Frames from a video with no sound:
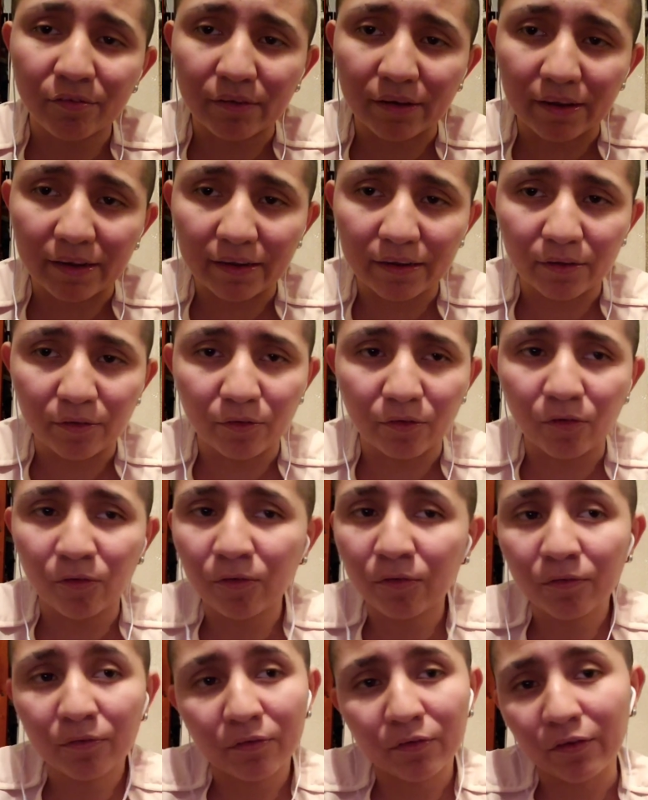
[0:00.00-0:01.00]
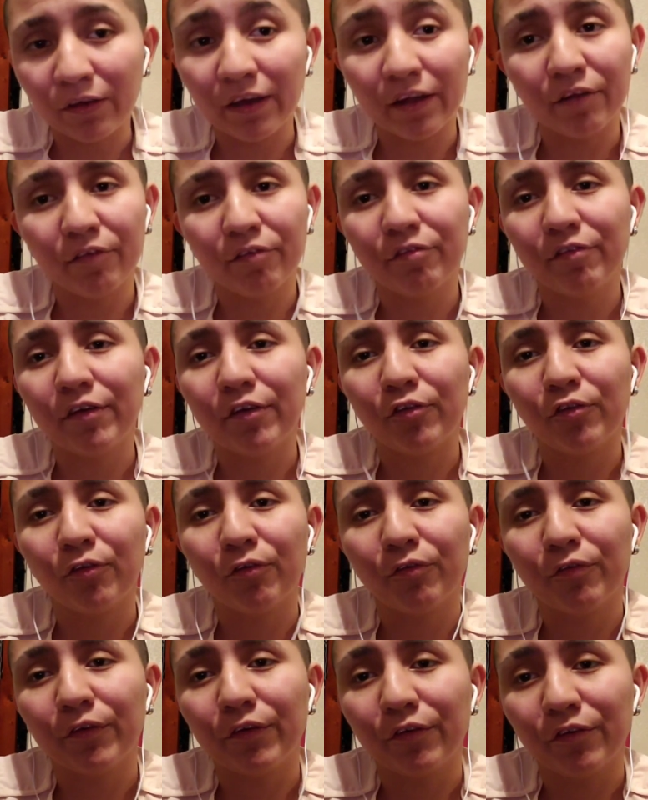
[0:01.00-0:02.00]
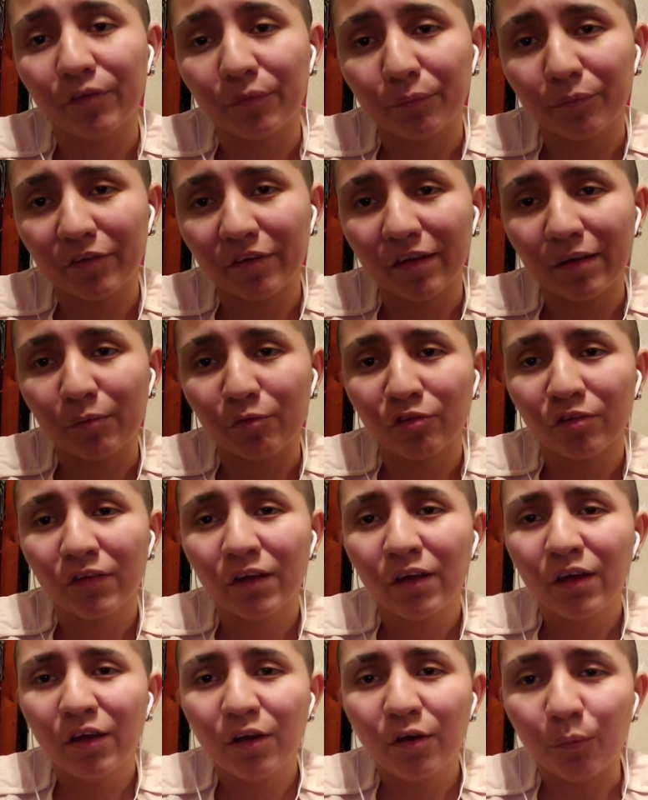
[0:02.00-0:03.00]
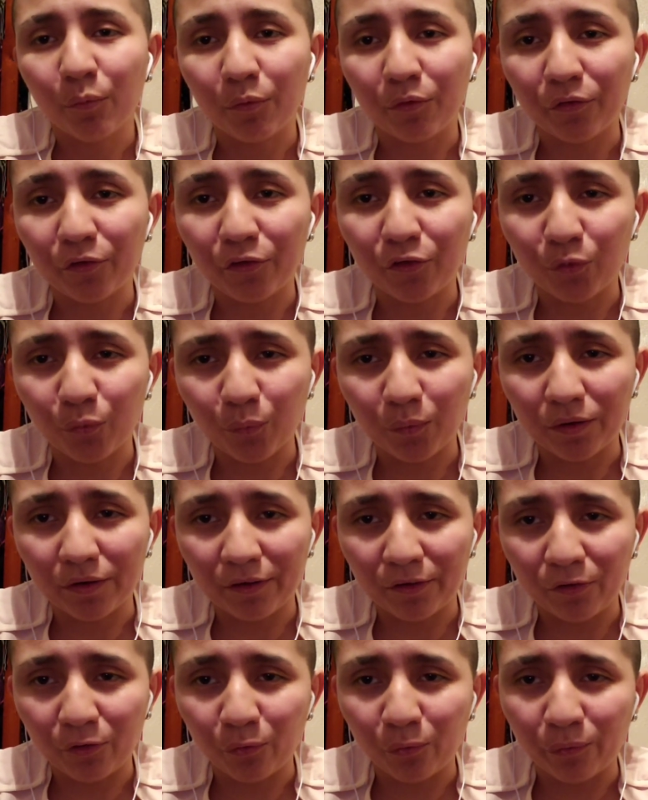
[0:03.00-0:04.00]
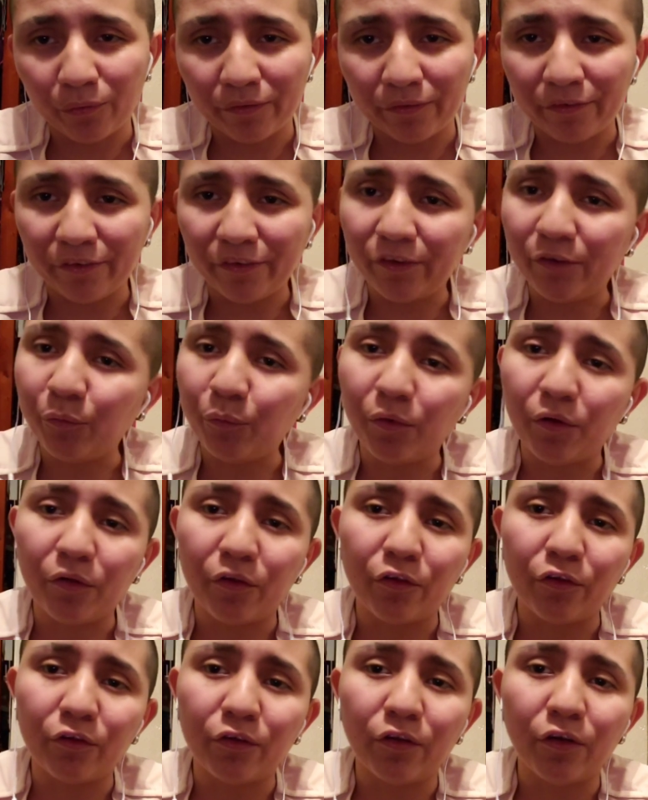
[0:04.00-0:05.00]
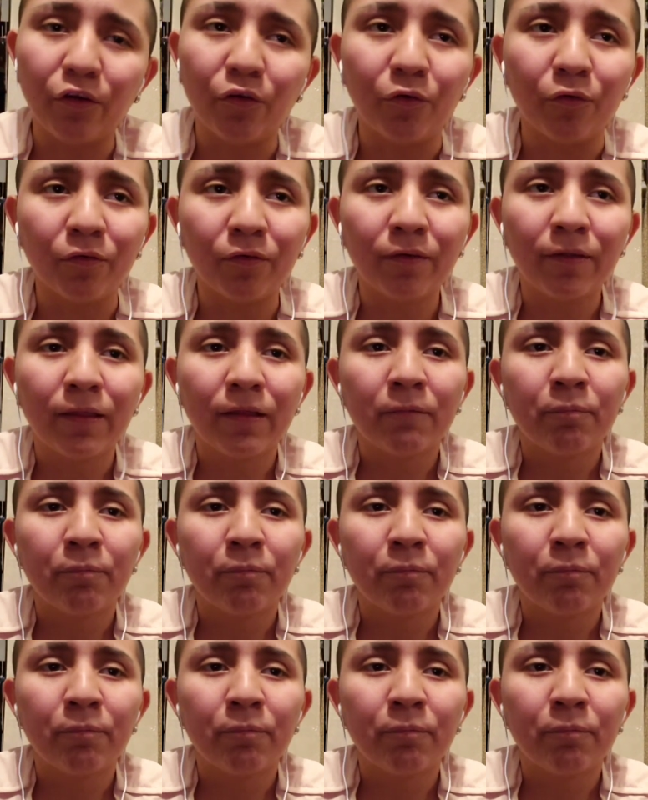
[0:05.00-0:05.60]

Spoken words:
Like, you know, you gotta face your fear sometimes, whether you want to do it or whether you don't.